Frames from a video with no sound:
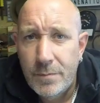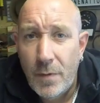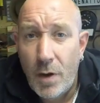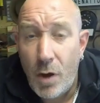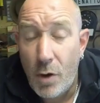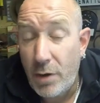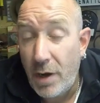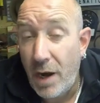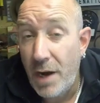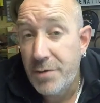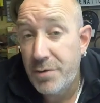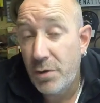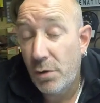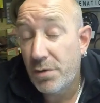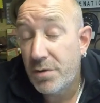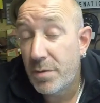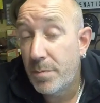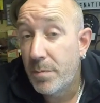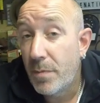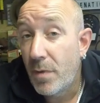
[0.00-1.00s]
Okay, so I've
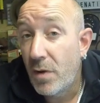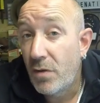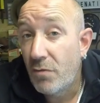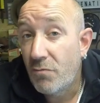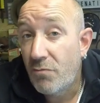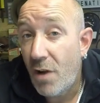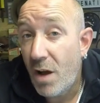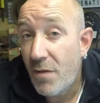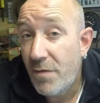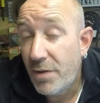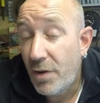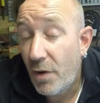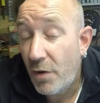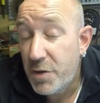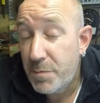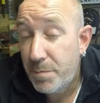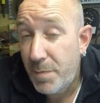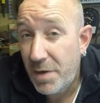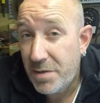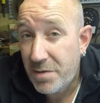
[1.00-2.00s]
got some rather
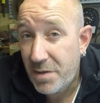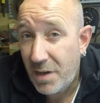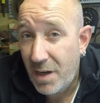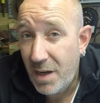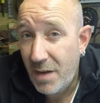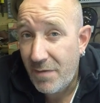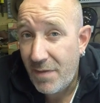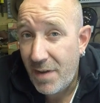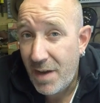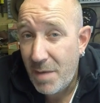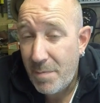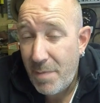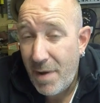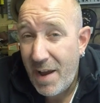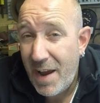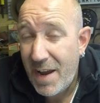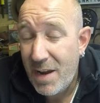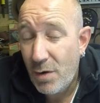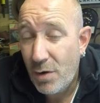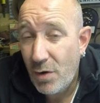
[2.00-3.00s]
nice bits of kit there,
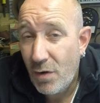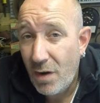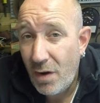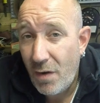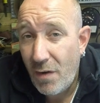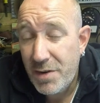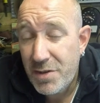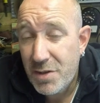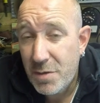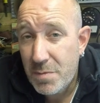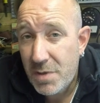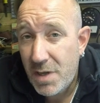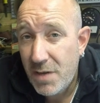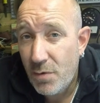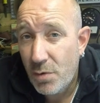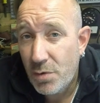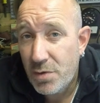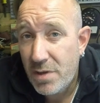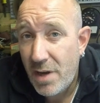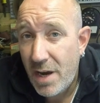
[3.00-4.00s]
about eight or nine items, give
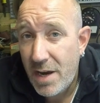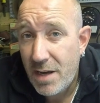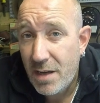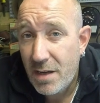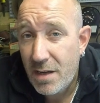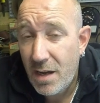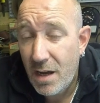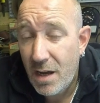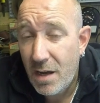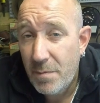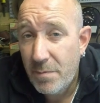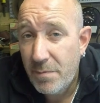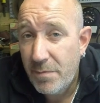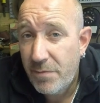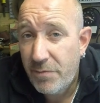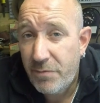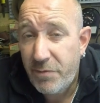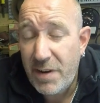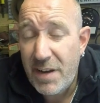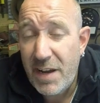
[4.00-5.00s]
or take. Um,
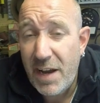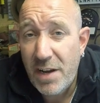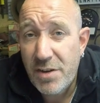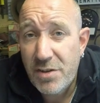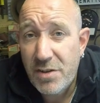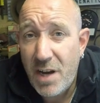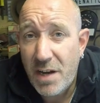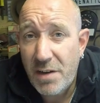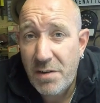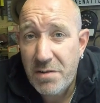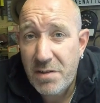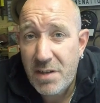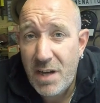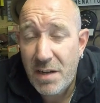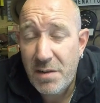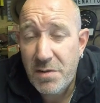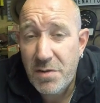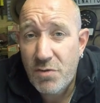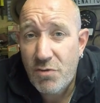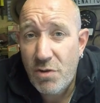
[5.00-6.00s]
three hedge cutters,
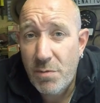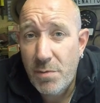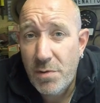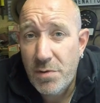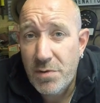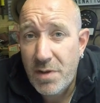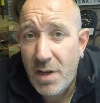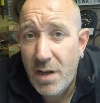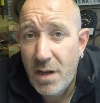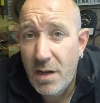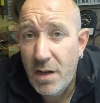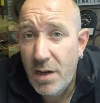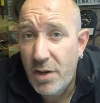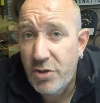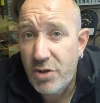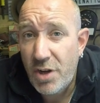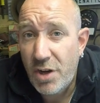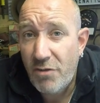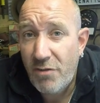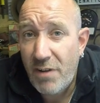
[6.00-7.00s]
cutlass trimmers, uh, a
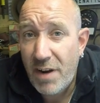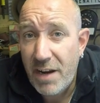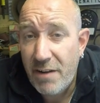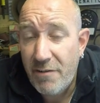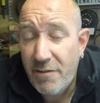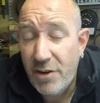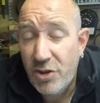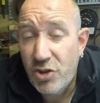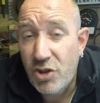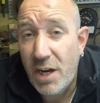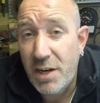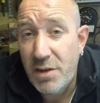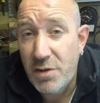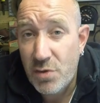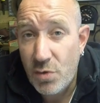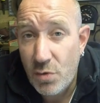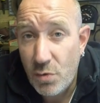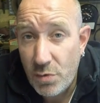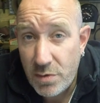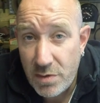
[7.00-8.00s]
generator and a
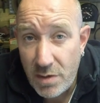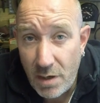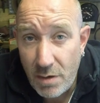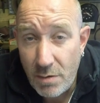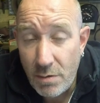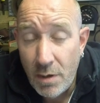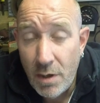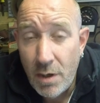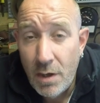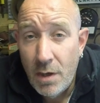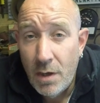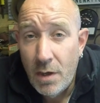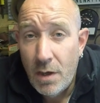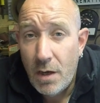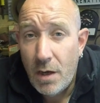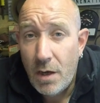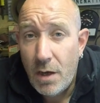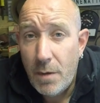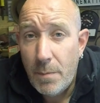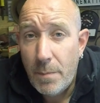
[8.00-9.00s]
chainsaw. So
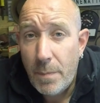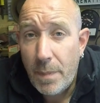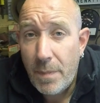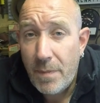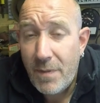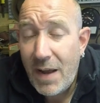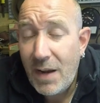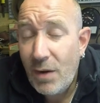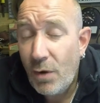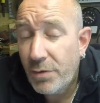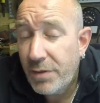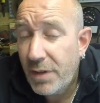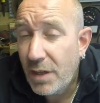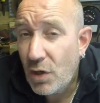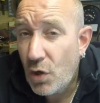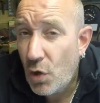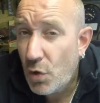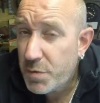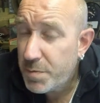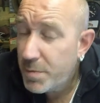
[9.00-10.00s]
um, that lot
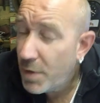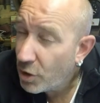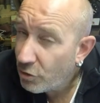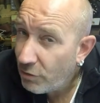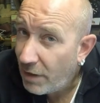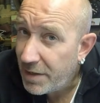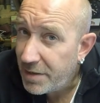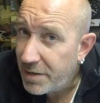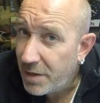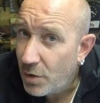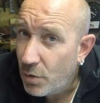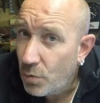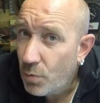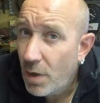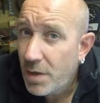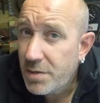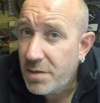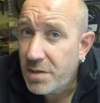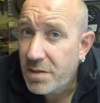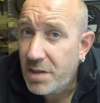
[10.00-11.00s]
didn't cost me a great deal,
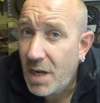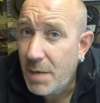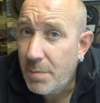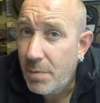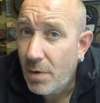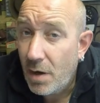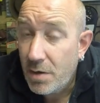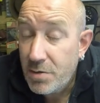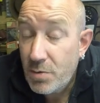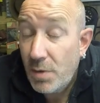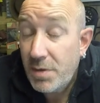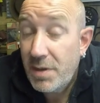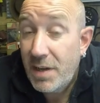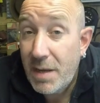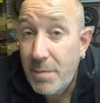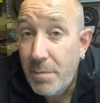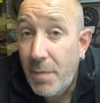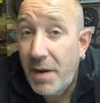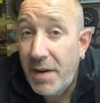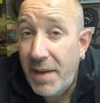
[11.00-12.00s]
as I say, but I sort of
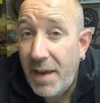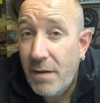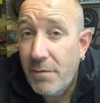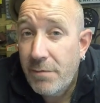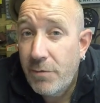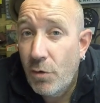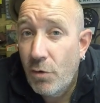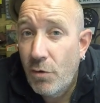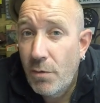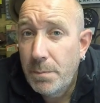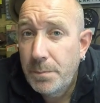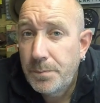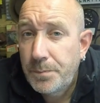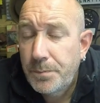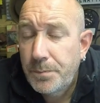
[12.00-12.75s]
lay money out for them.